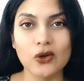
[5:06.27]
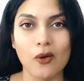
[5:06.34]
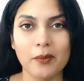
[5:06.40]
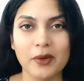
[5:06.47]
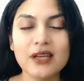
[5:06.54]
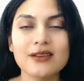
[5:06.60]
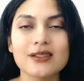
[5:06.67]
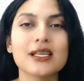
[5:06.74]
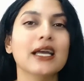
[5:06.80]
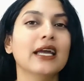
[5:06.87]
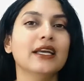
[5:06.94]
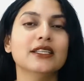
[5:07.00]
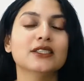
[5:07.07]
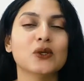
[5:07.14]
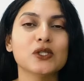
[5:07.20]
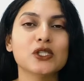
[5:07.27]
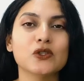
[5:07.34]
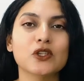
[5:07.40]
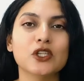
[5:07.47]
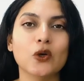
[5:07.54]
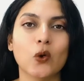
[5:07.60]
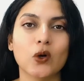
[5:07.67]
comics. He's also
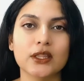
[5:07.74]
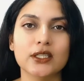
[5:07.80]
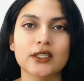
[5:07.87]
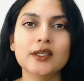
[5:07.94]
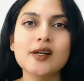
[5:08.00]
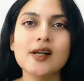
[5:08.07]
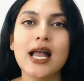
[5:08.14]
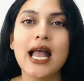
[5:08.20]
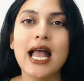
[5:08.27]
the author.